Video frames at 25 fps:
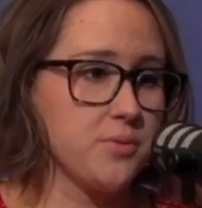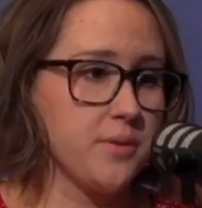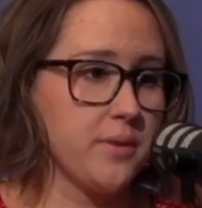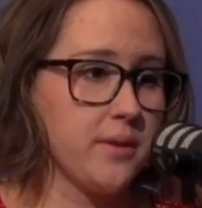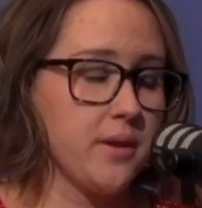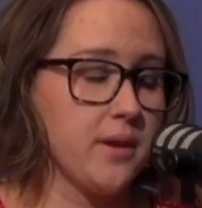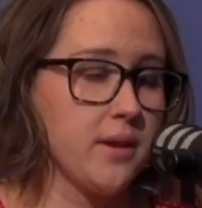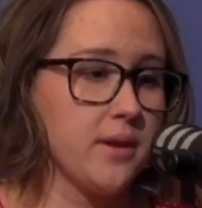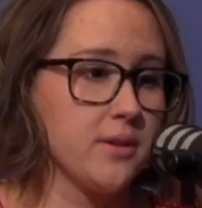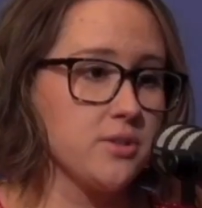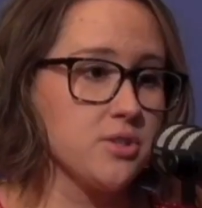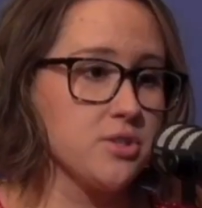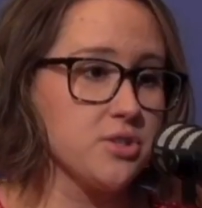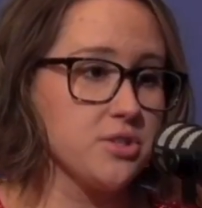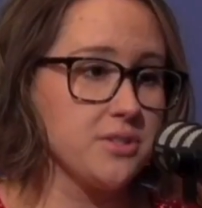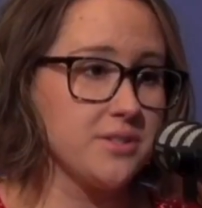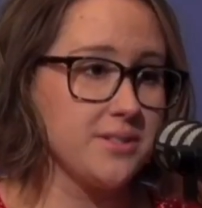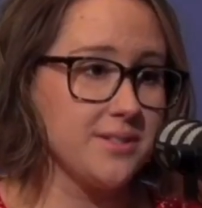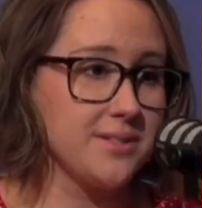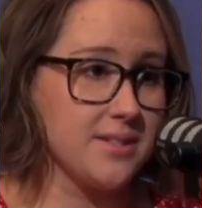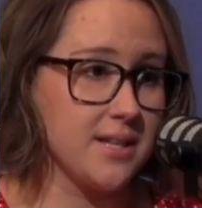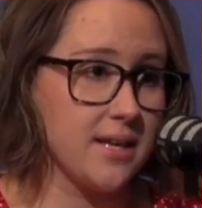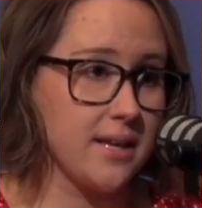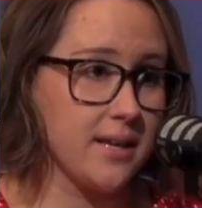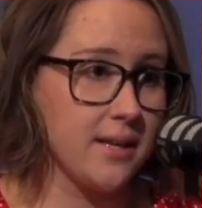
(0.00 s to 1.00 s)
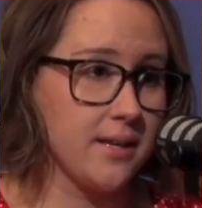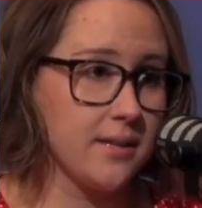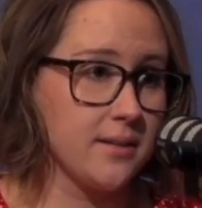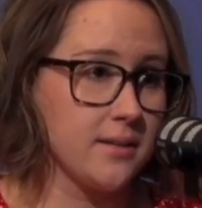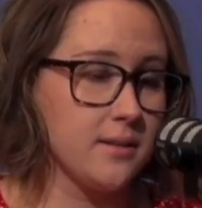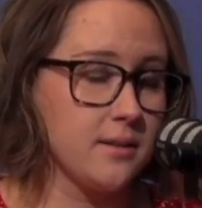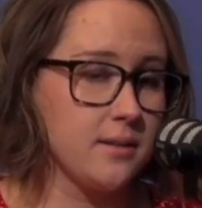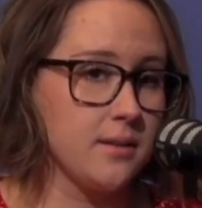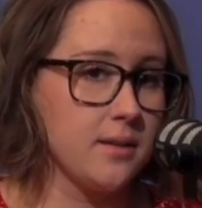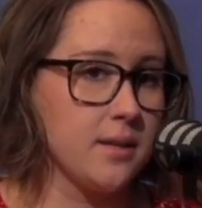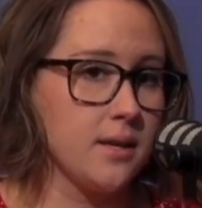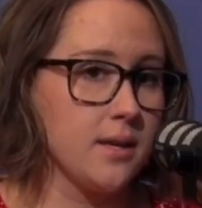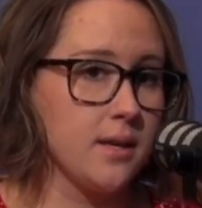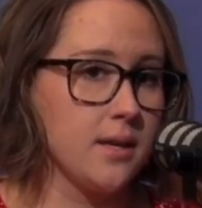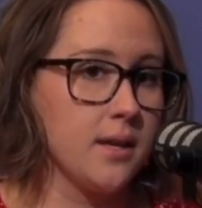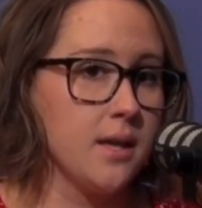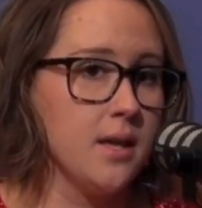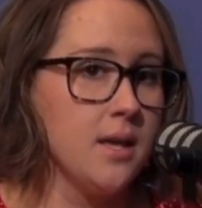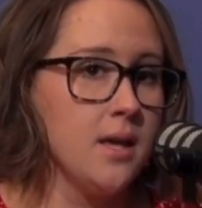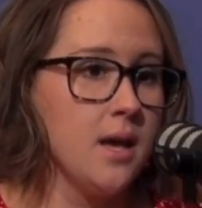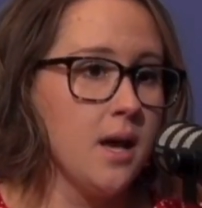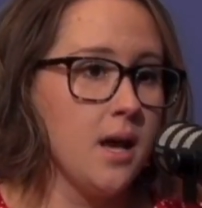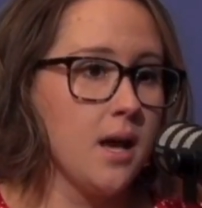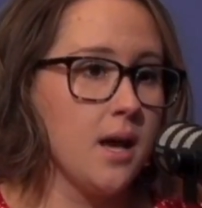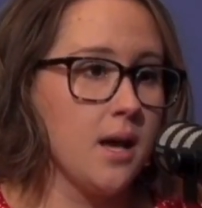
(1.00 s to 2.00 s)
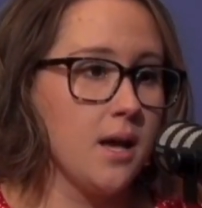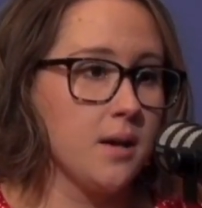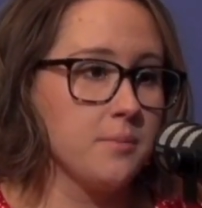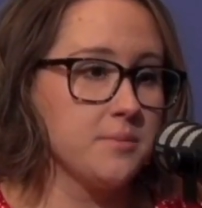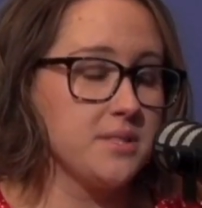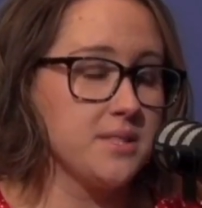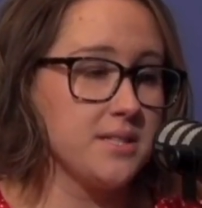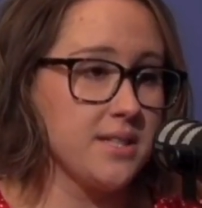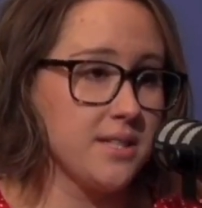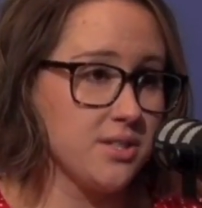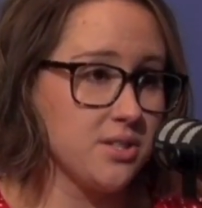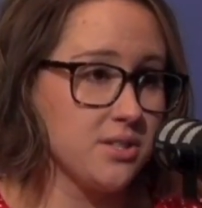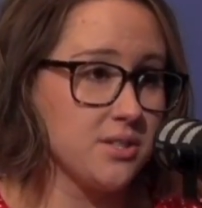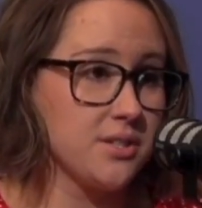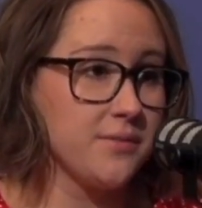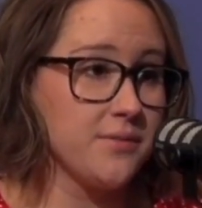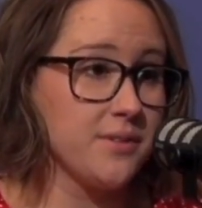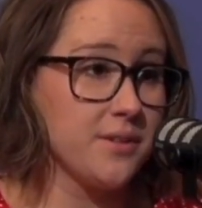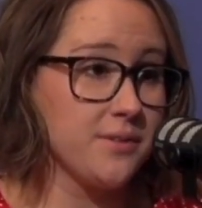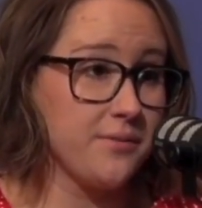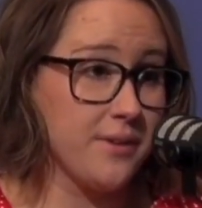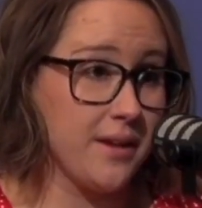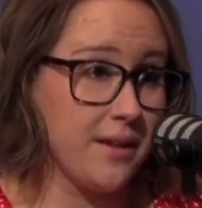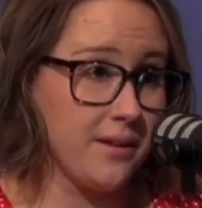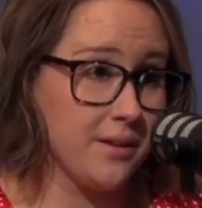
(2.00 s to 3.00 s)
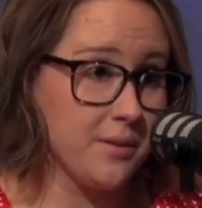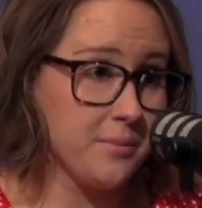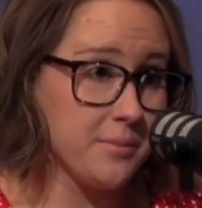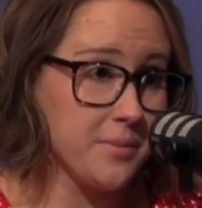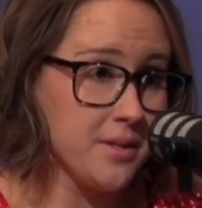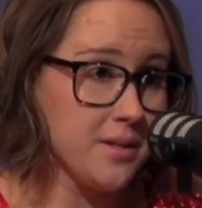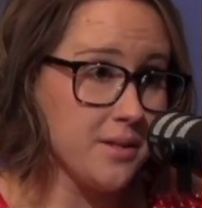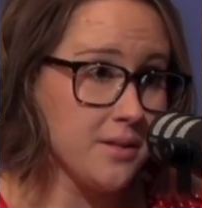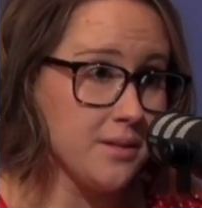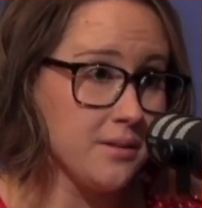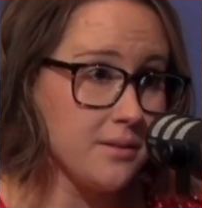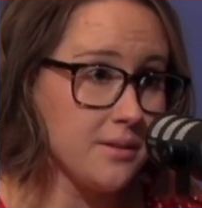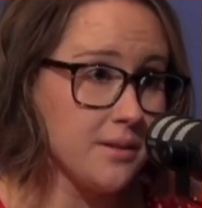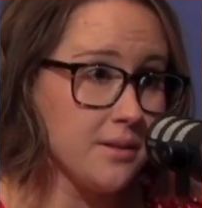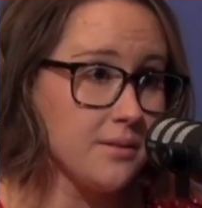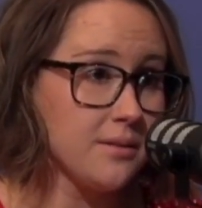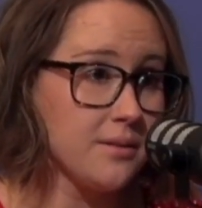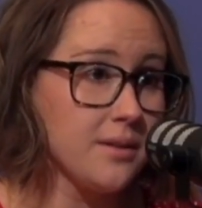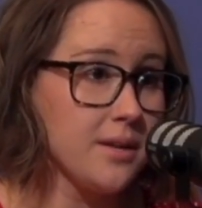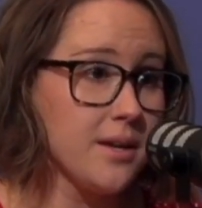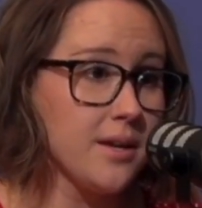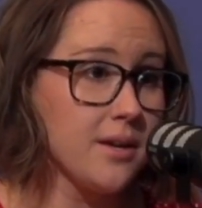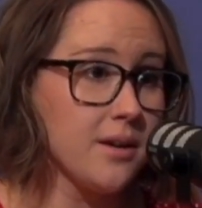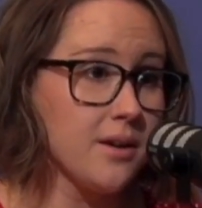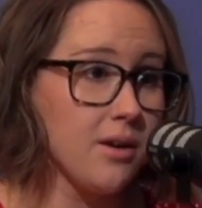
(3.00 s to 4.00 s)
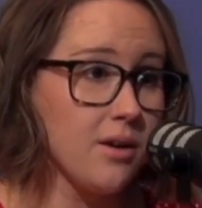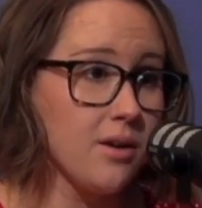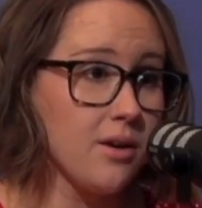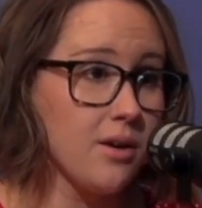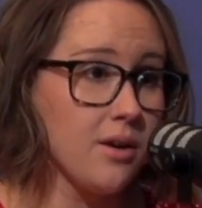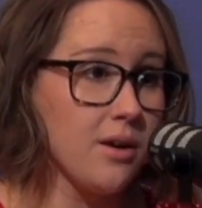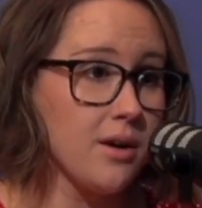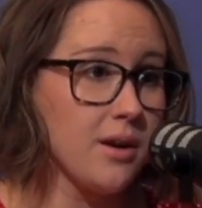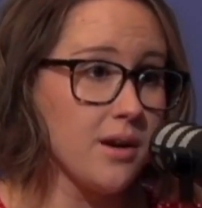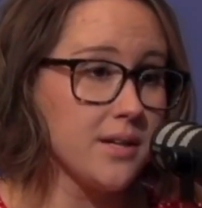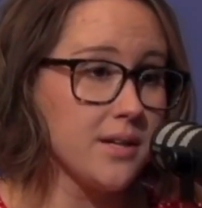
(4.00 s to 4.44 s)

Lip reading: really understand the stages of development that they are